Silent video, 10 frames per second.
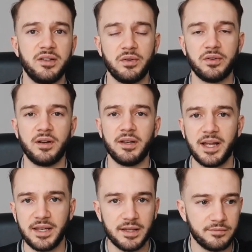you know, there are
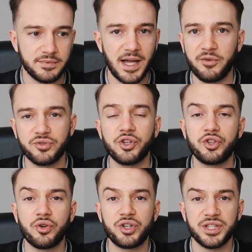like loud
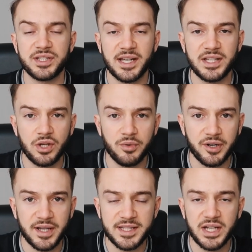construction sites going
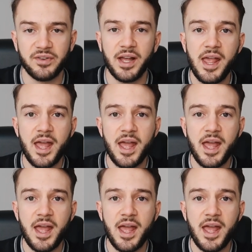on, etc.